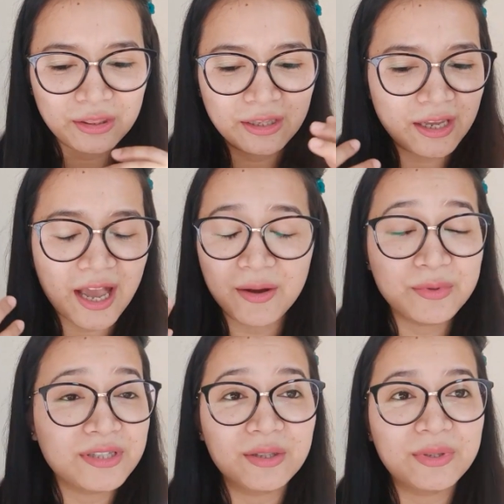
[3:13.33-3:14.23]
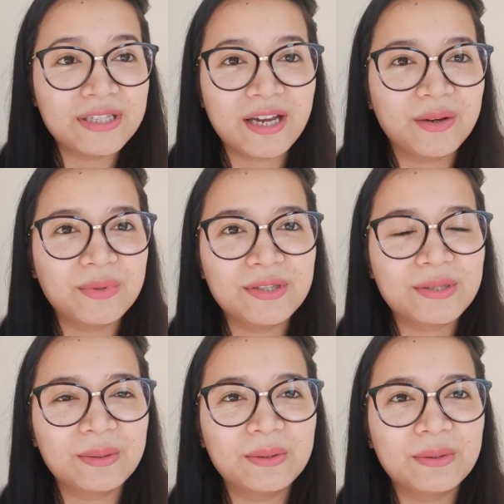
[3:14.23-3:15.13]
I was new in Darwin,
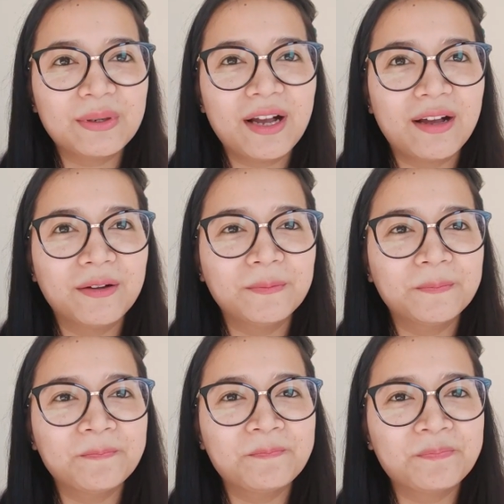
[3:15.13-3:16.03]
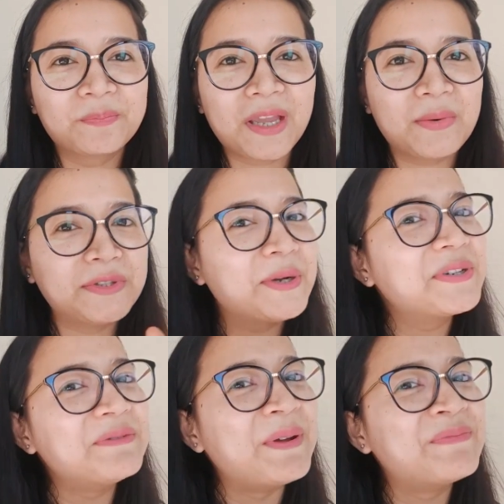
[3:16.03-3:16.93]
so I would
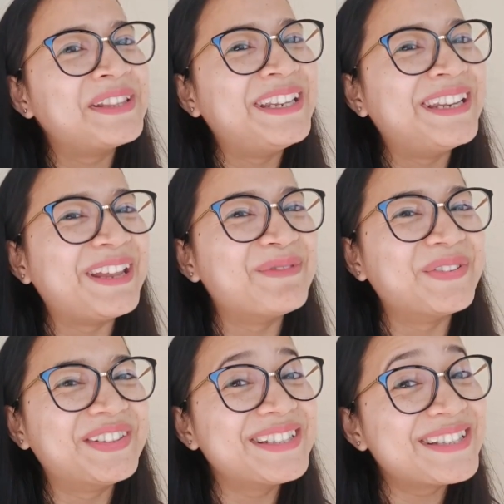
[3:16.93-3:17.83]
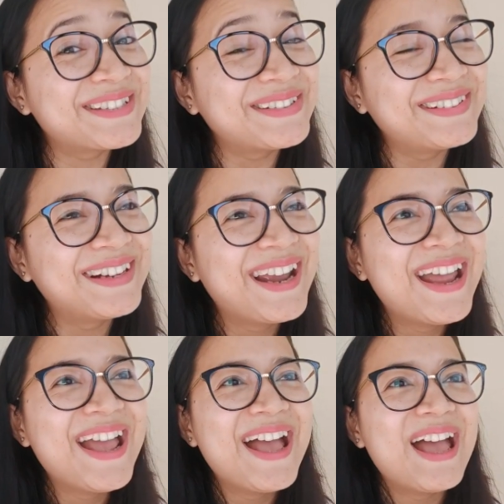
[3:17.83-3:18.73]
not remember the name of the store,
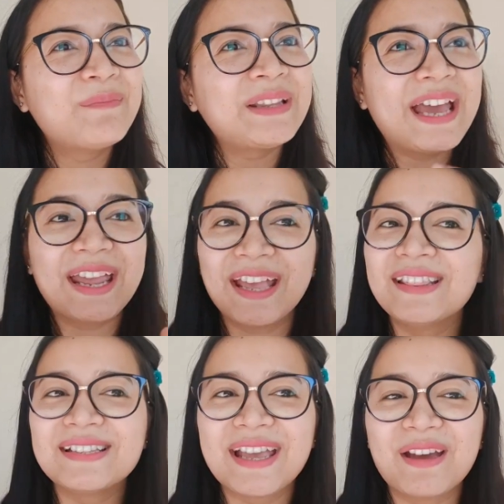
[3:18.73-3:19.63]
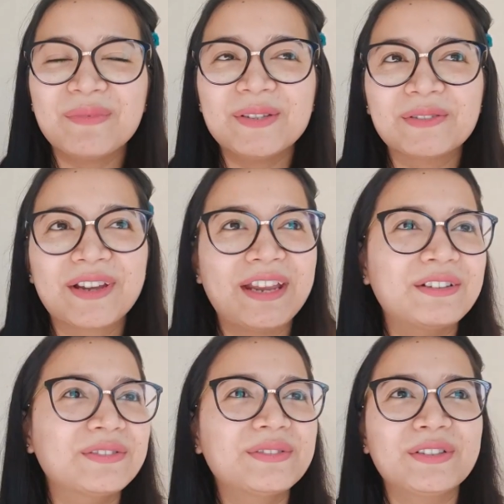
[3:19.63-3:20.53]
but I had this habit of kind
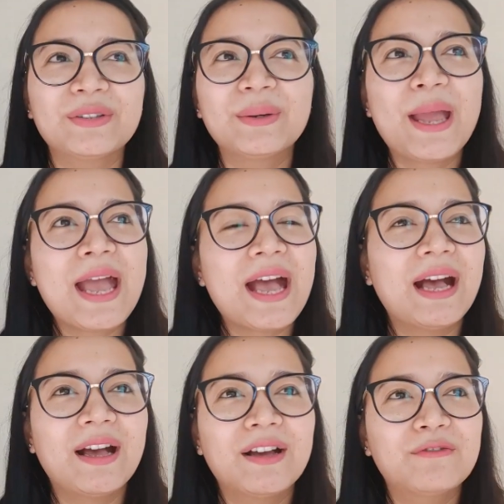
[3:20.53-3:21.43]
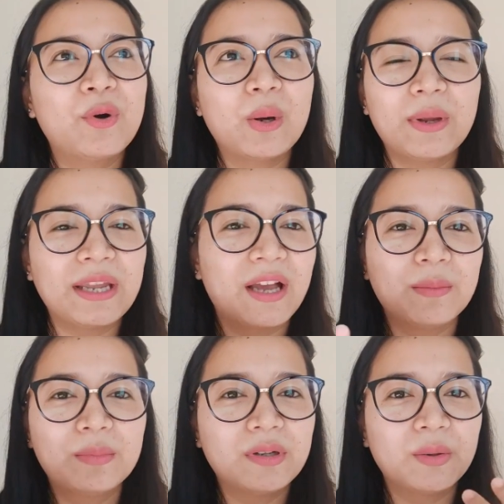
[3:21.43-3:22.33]
of following
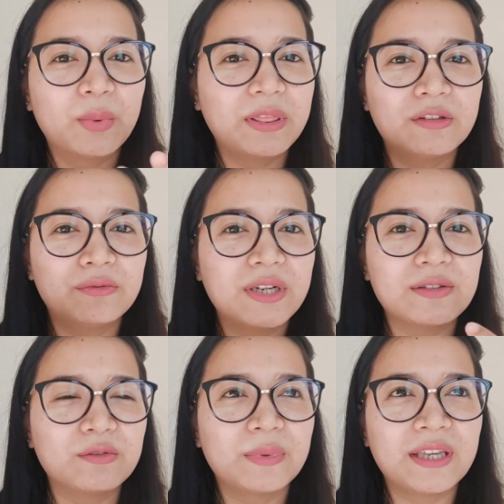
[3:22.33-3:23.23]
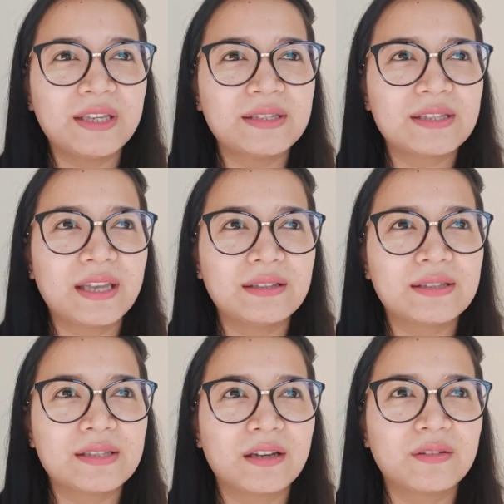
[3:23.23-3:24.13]
up with the resumes and
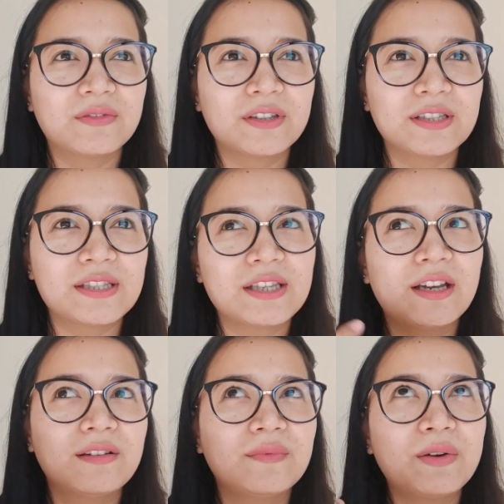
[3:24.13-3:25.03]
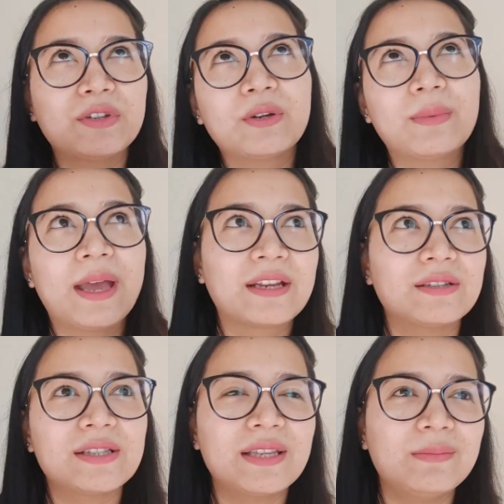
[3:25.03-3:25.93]
stuff, because I would go back
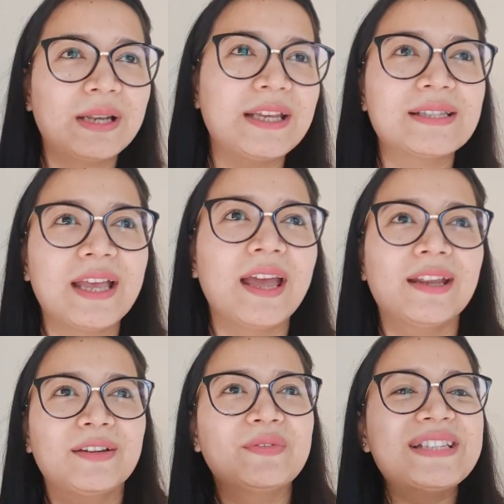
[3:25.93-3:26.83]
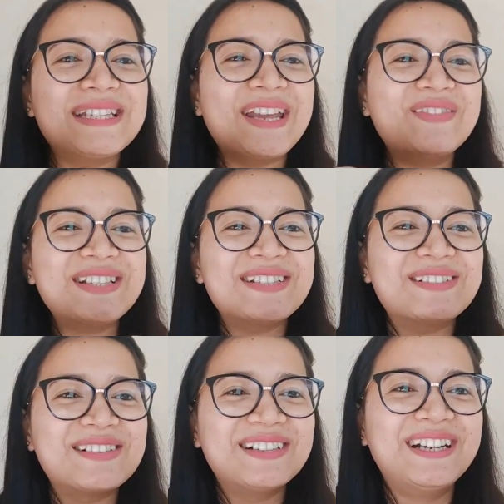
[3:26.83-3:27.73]
to the same place and visit every store